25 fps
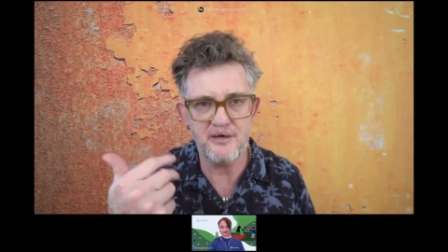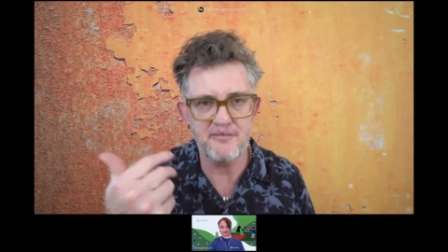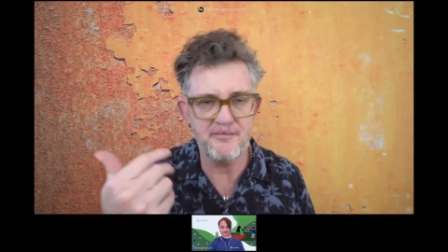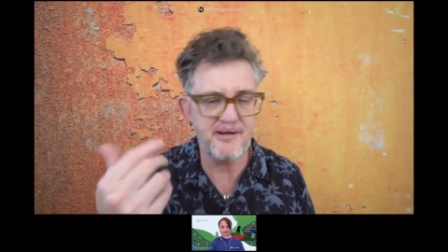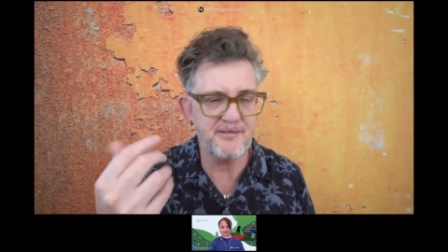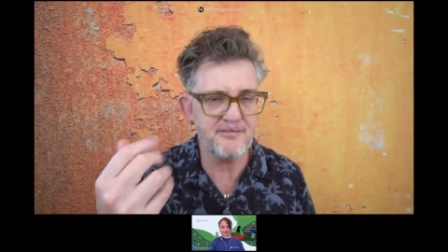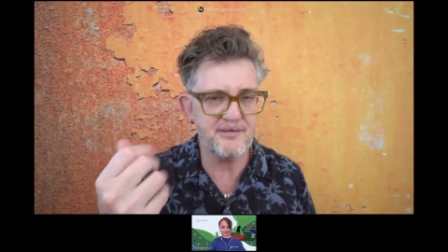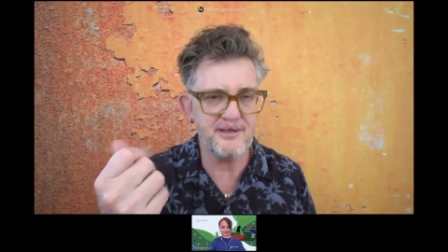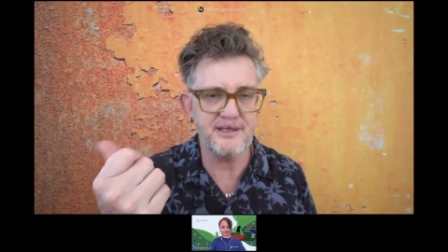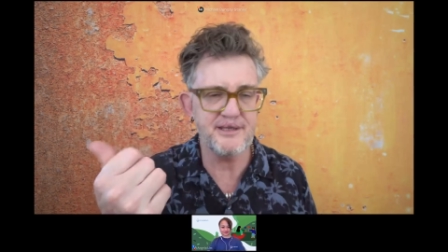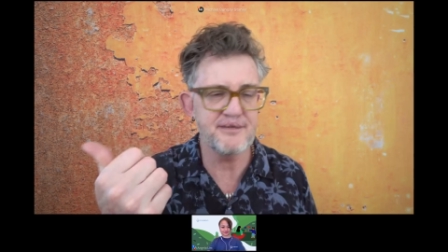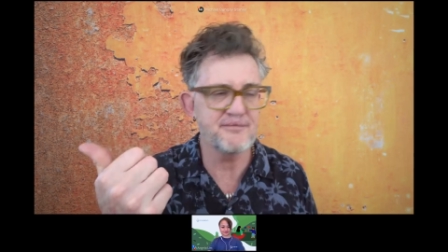
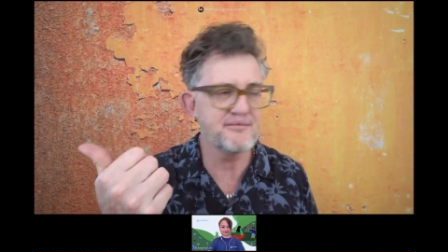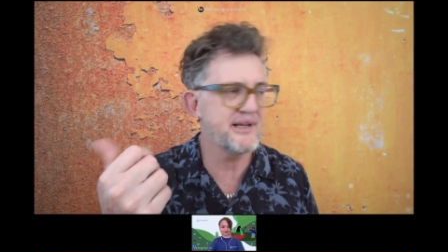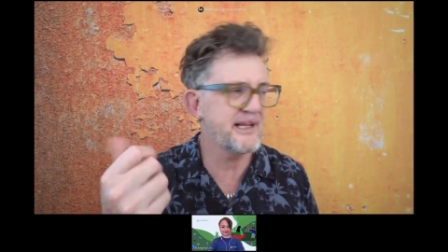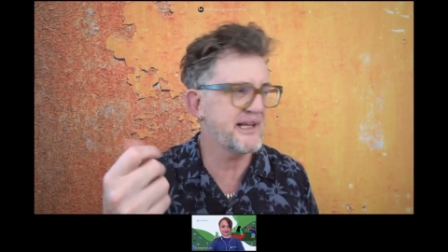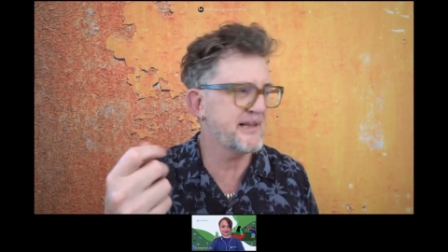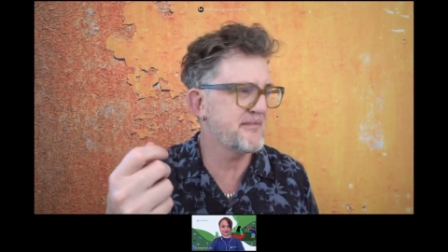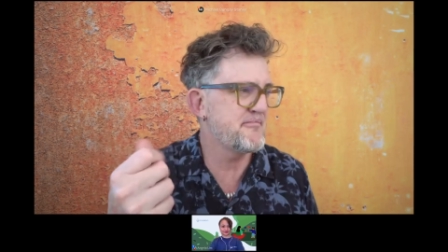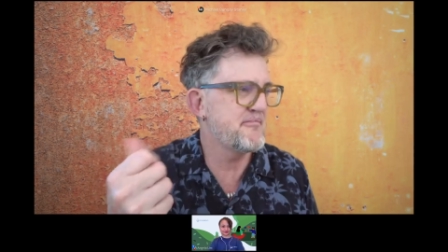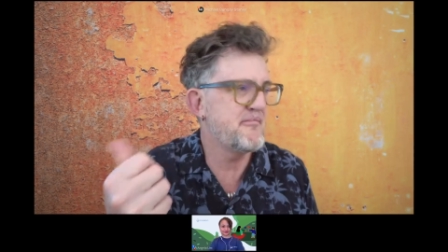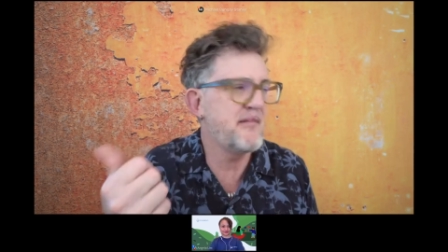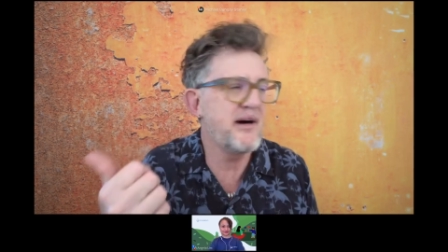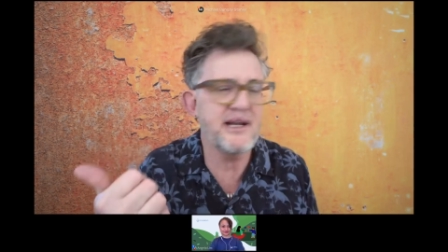Maybe
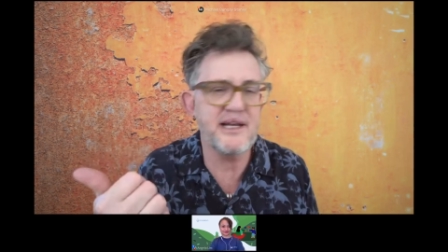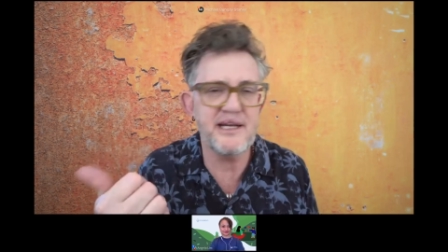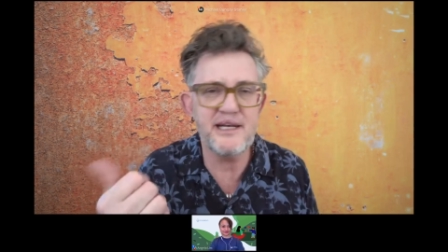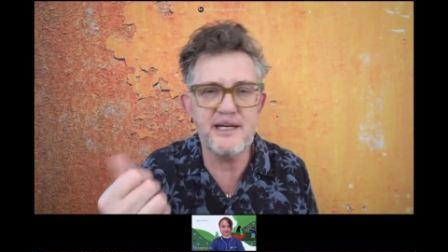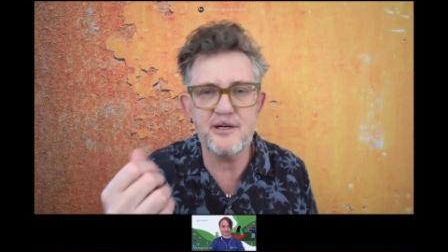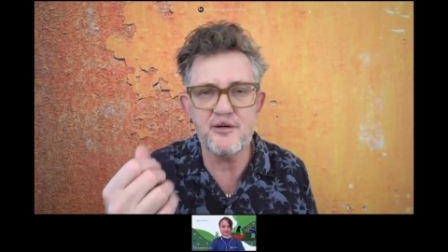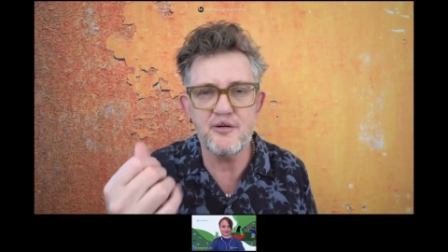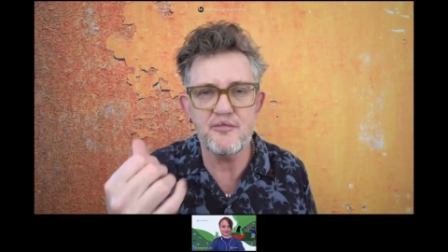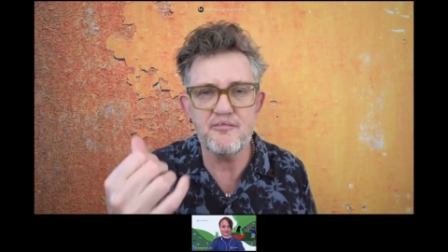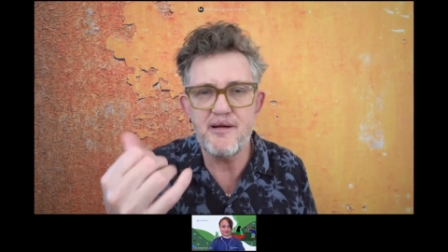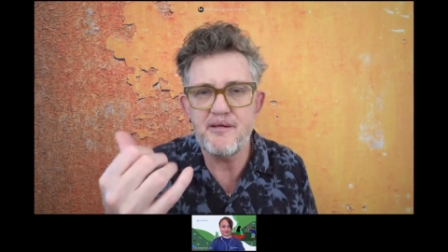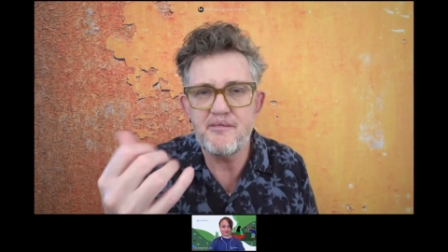that's money,
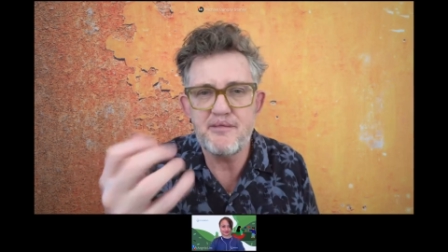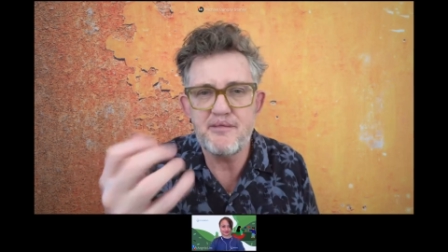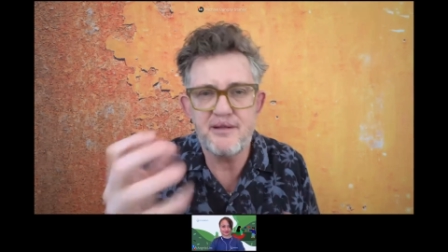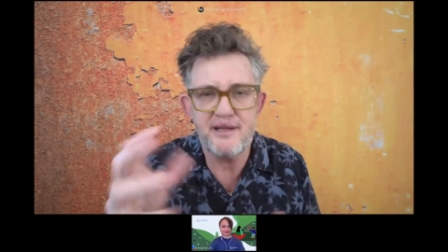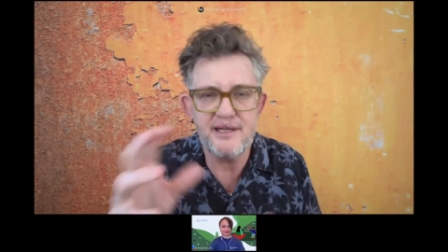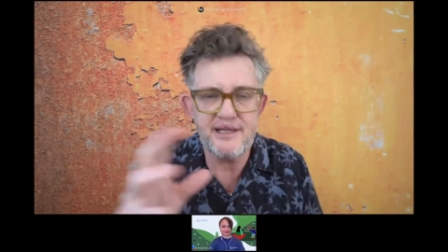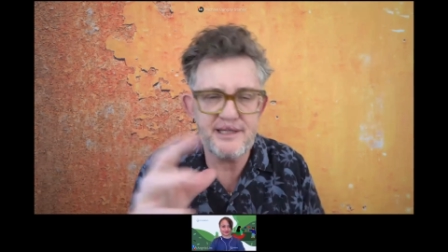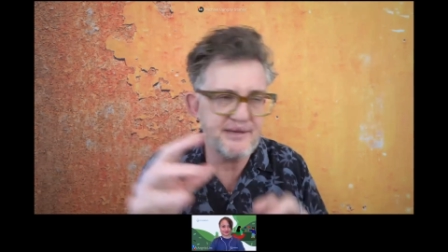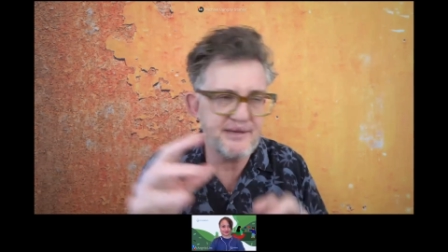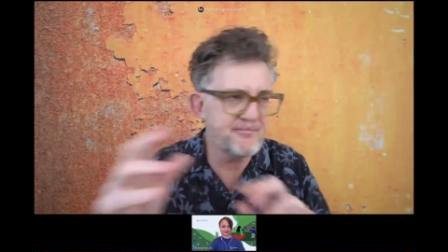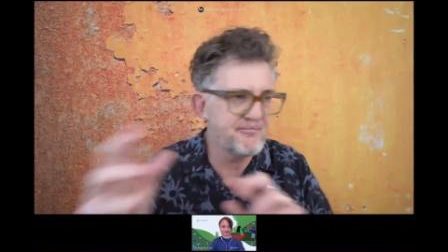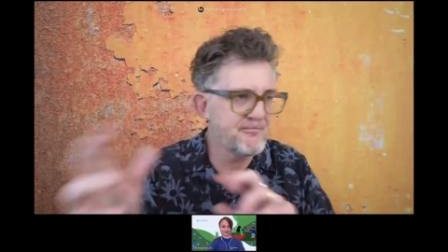or maybe
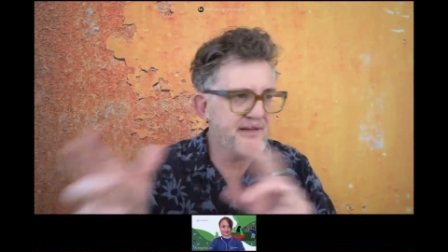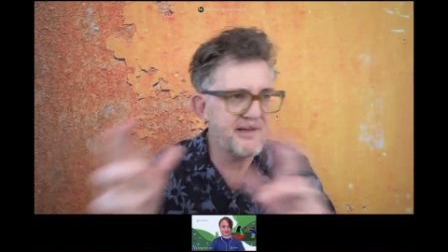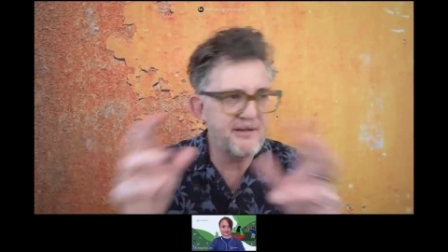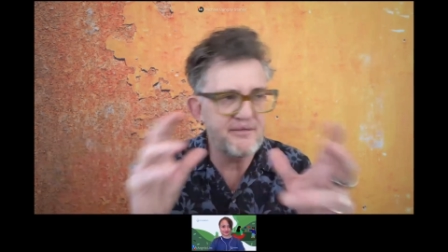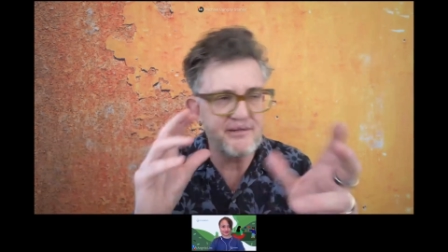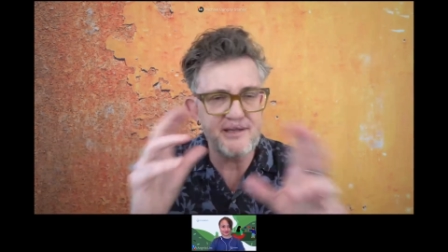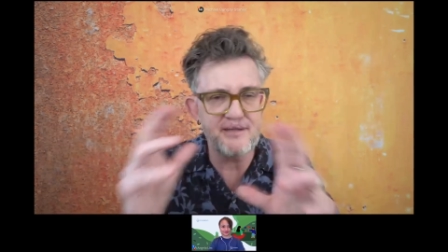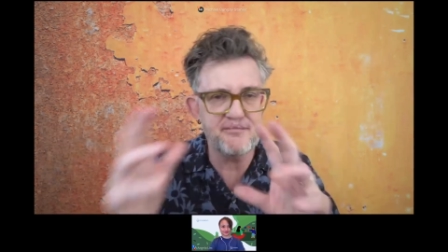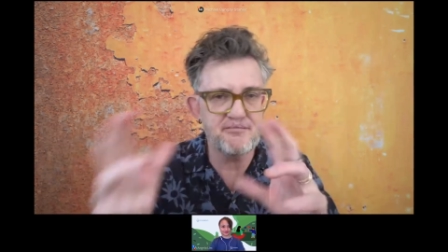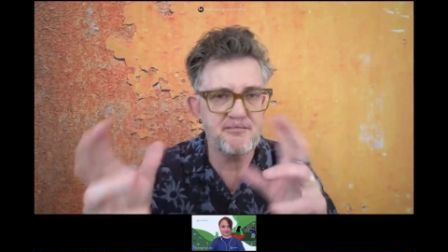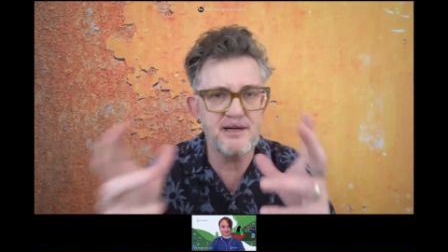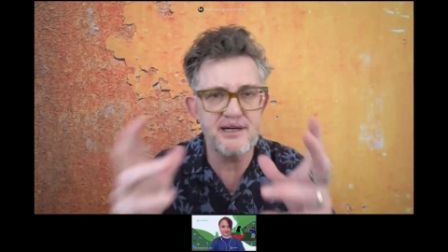that's
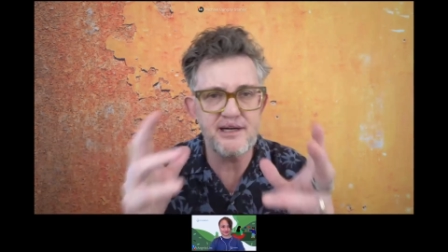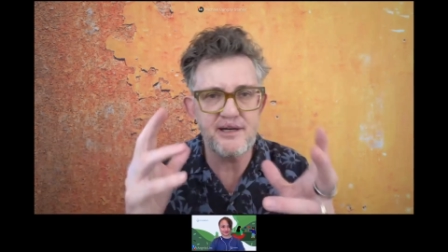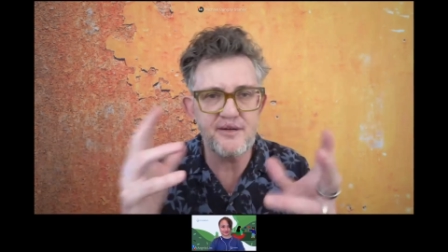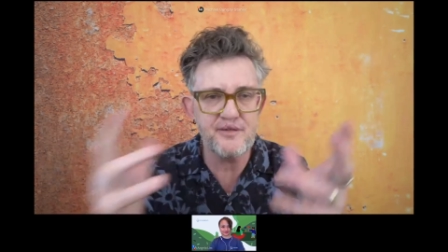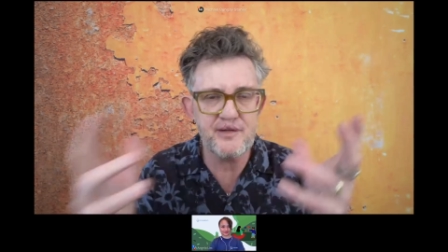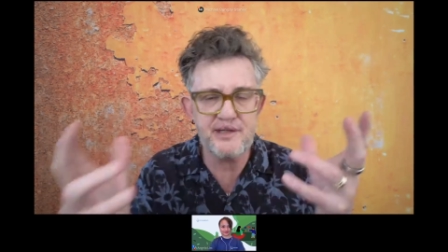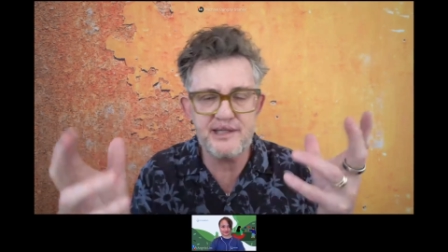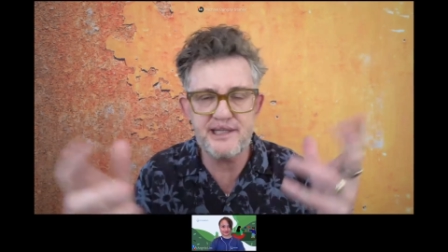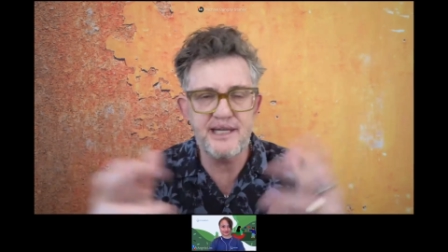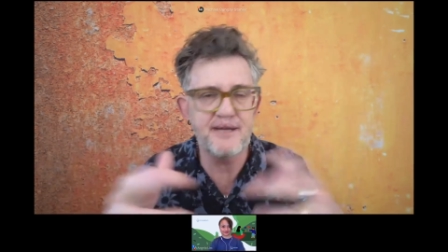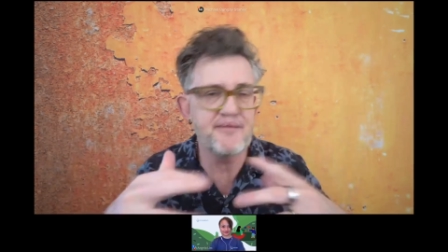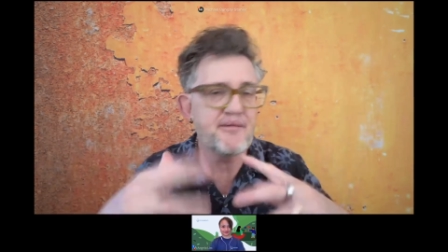gifts and money are
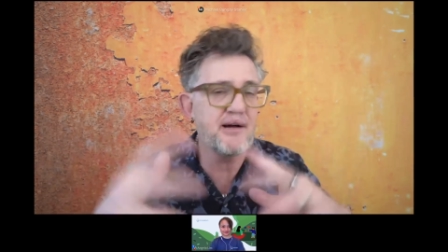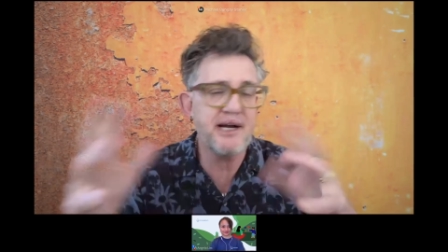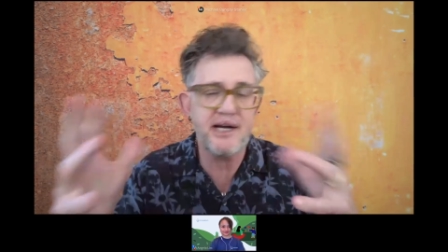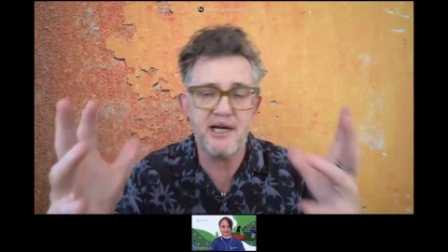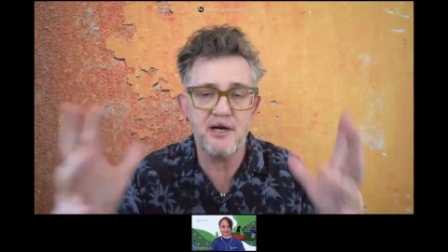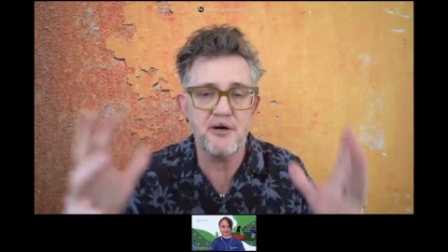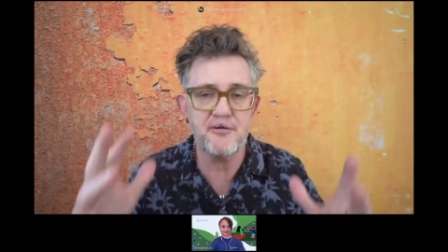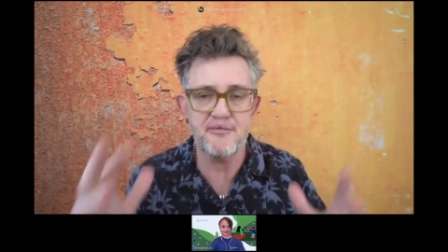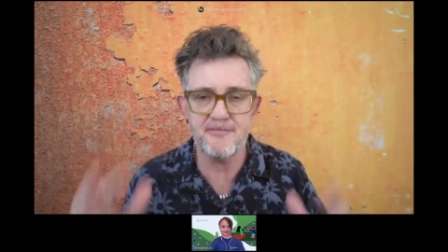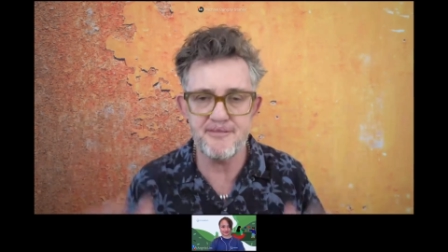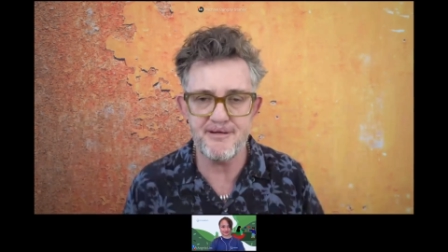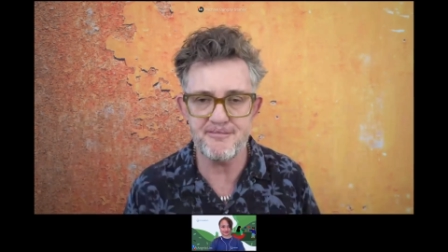the same. I
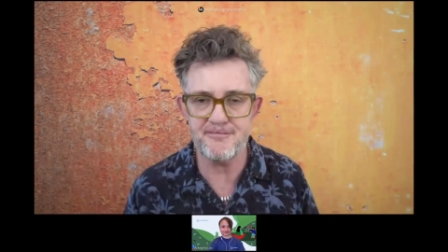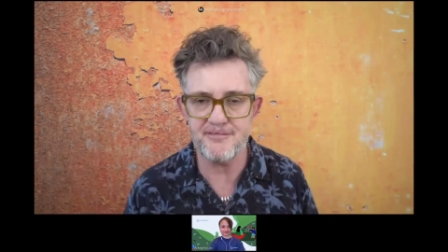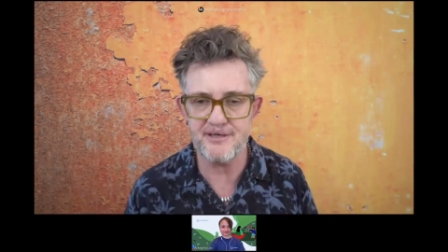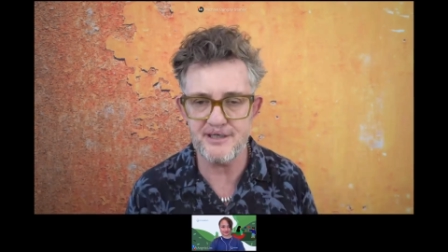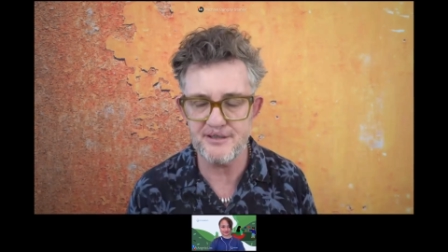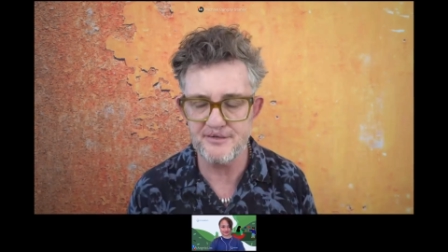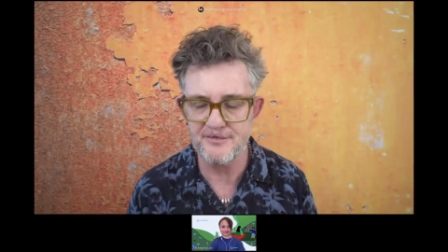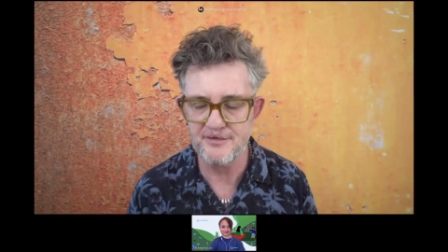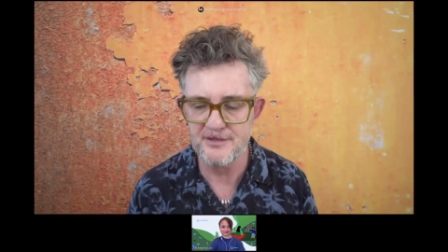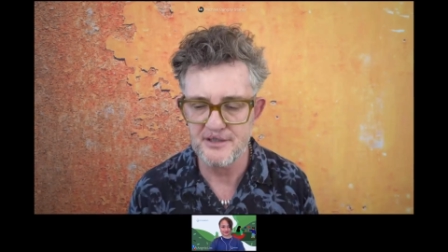can't remember.